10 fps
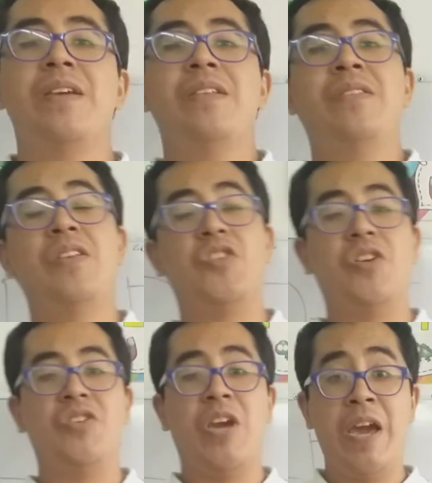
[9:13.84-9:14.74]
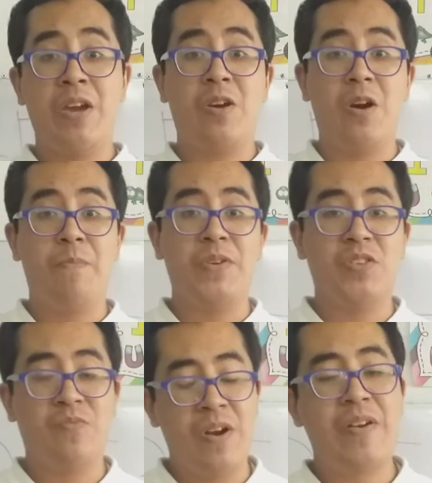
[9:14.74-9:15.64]
Teacher Jacob
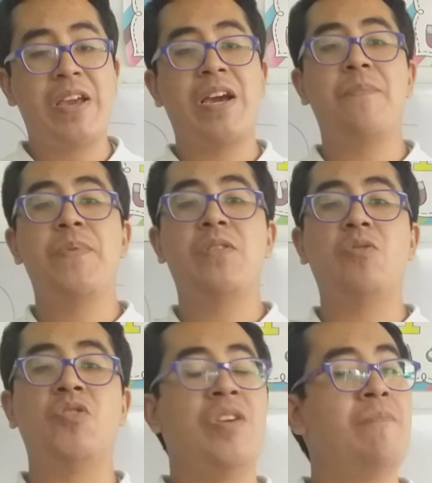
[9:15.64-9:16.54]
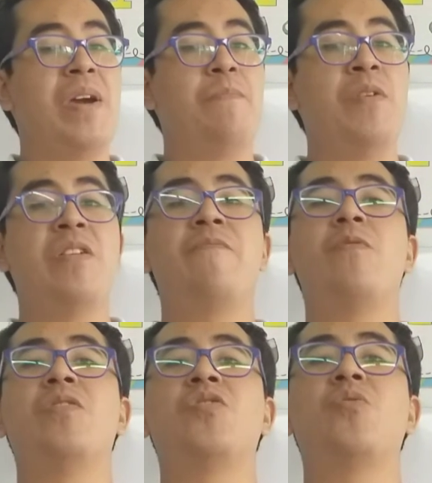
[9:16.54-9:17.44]
is very happy to see my
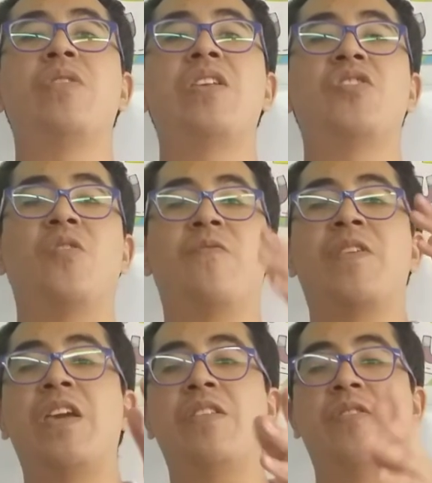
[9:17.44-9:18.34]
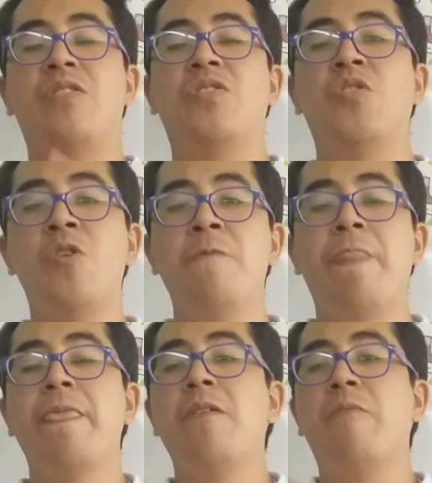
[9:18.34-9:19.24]
beautiful students of Kinder
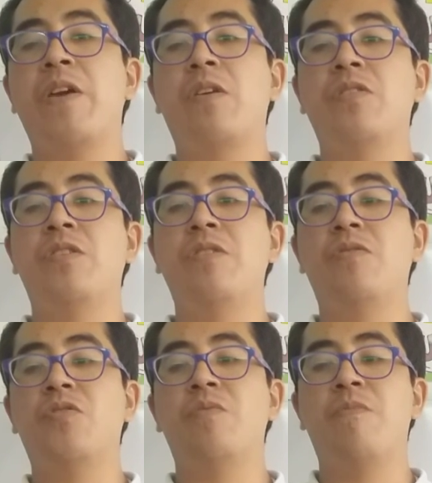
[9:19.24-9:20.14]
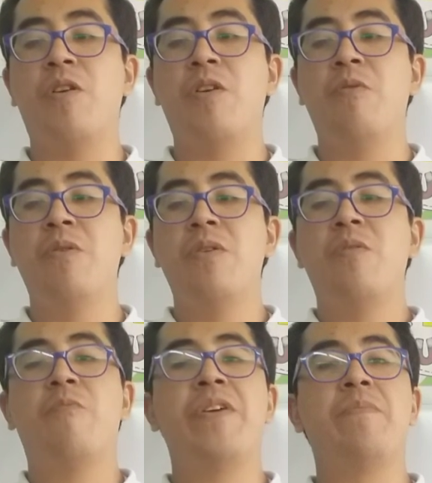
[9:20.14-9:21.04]
2. We continue tomorrow
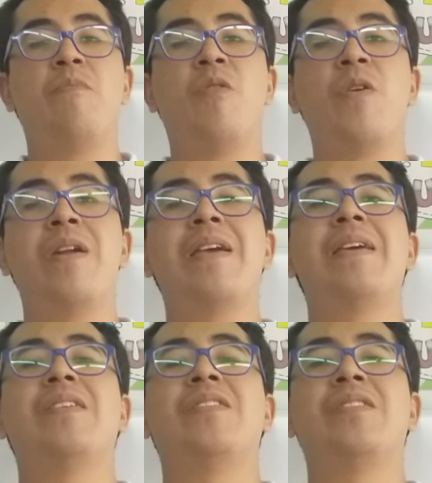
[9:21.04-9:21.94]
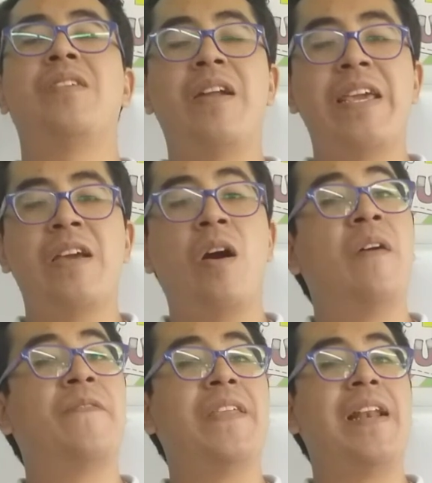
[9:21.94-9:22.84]
with more studying
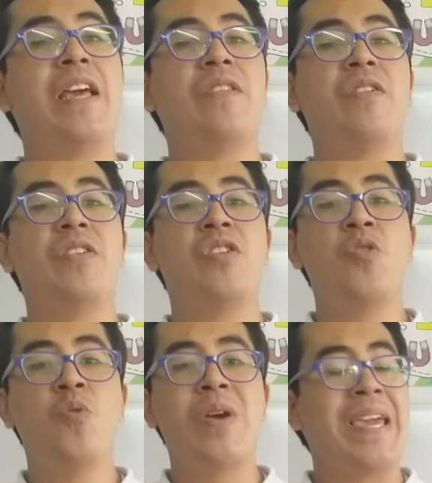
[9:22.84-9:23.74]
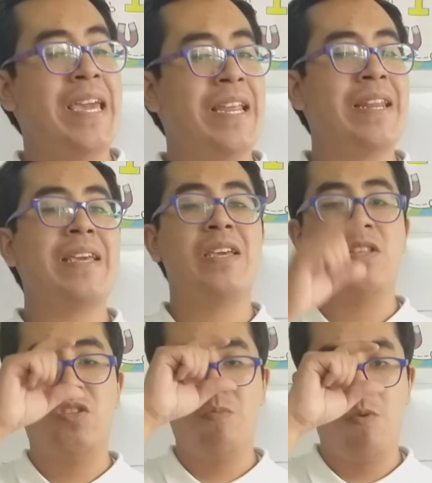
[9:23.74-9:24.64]
of the letter U in
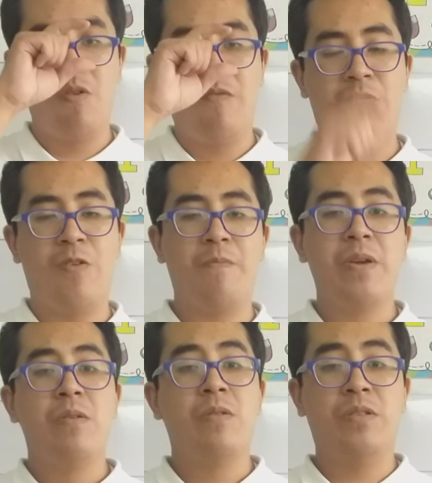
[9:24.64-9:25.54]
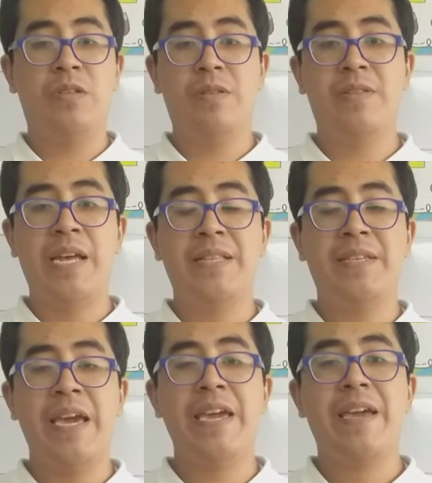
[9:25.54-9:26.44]
its small form. Until that
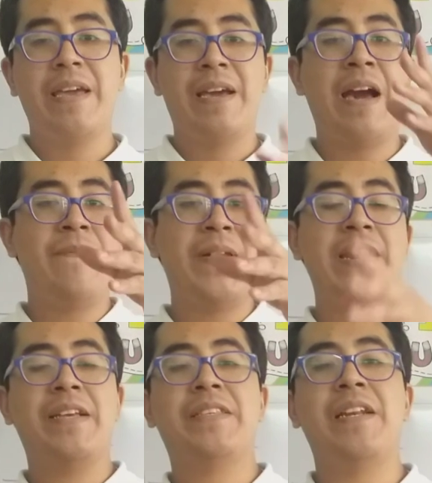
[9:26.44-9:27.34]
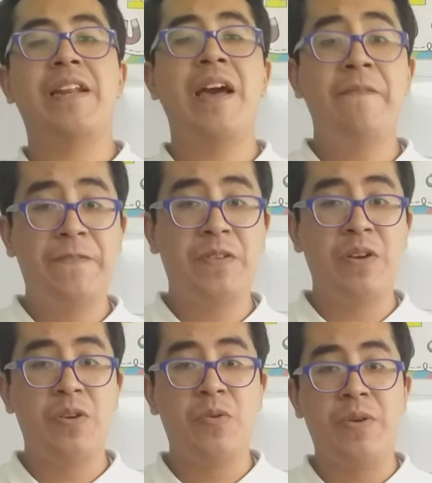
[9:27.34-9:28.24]
day, have an excellent
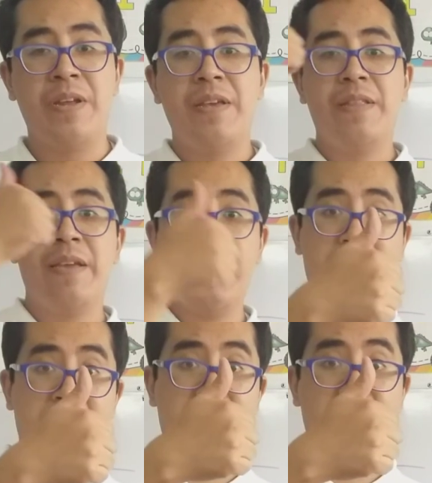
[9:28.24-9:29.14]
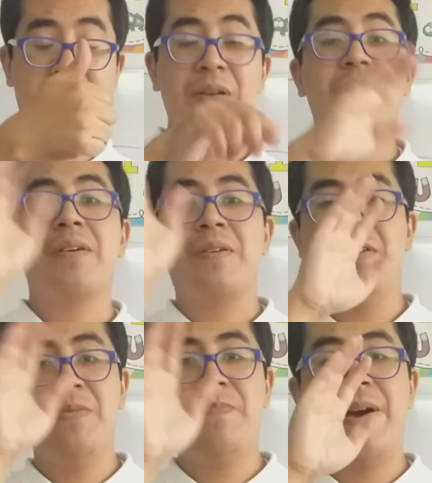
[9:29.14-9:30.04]
afternoon. Take care.
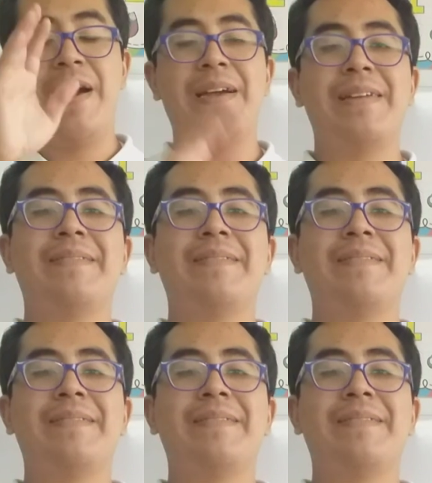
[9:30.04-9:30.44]
Goodbye.